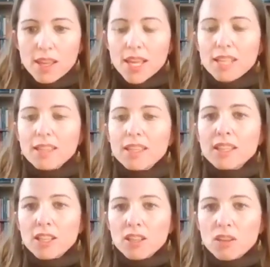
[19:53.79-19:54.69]
And I
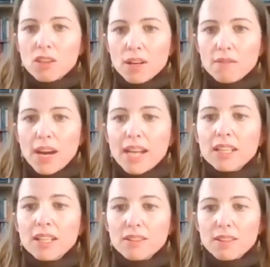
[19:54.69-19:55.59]
think that you are
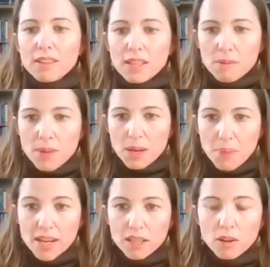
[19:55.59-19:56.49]
inviting us to think about a
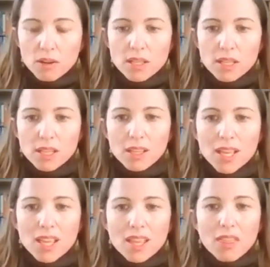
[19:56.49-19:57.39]
pedagogy
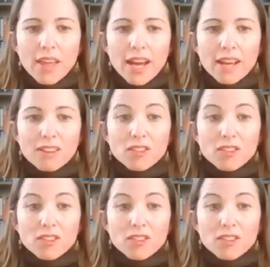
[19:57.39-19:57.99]
that